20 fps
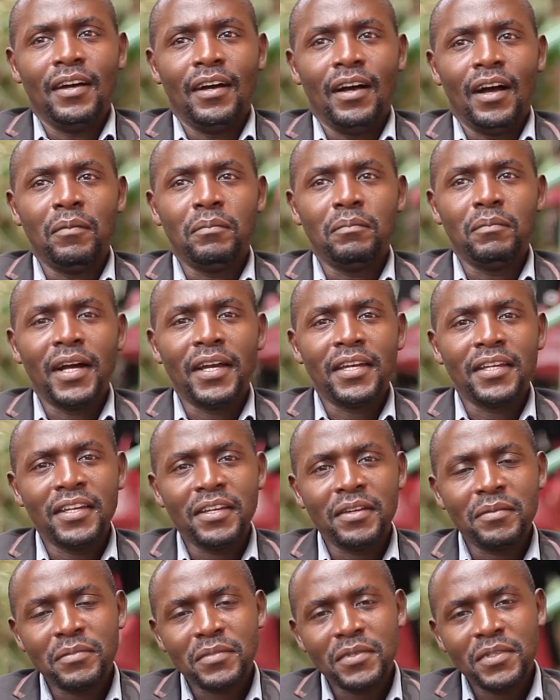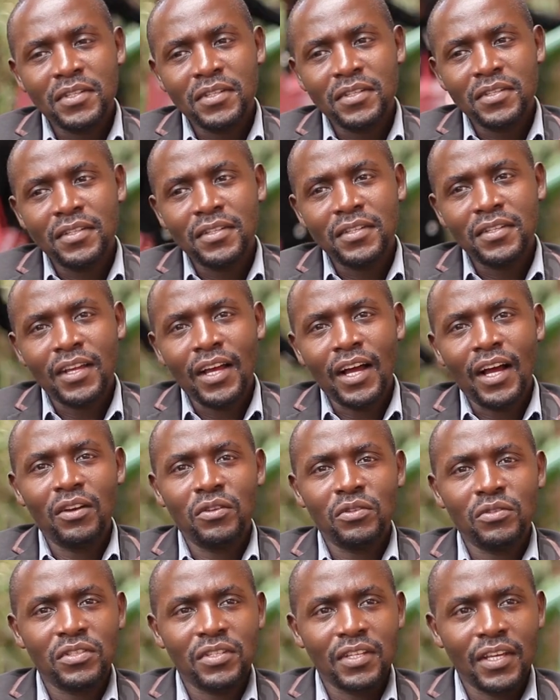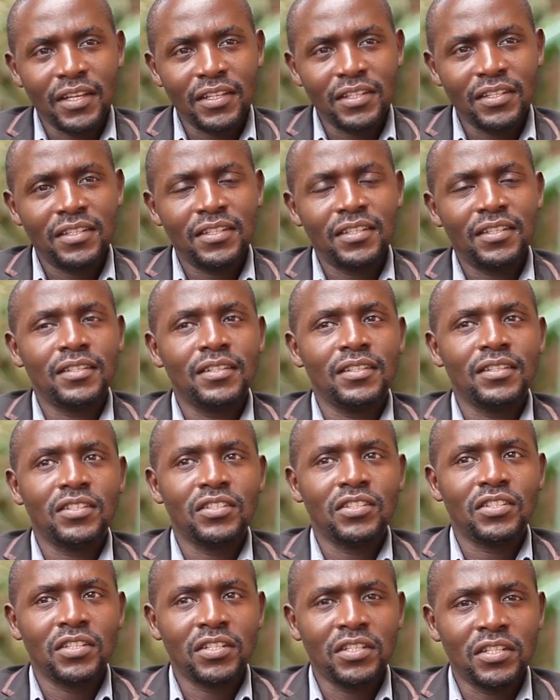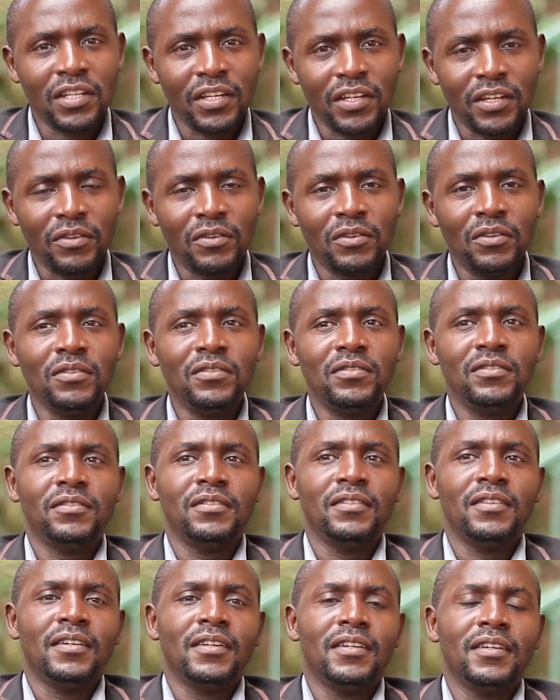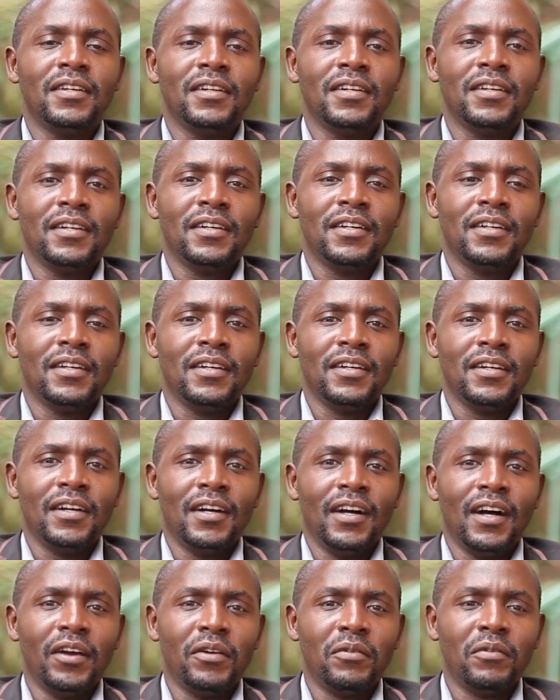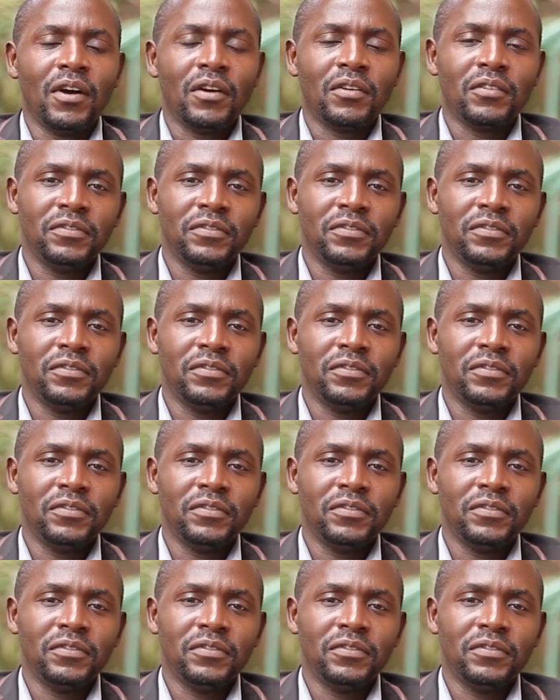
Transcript: I'm by name's Aloysius Chitengo. I work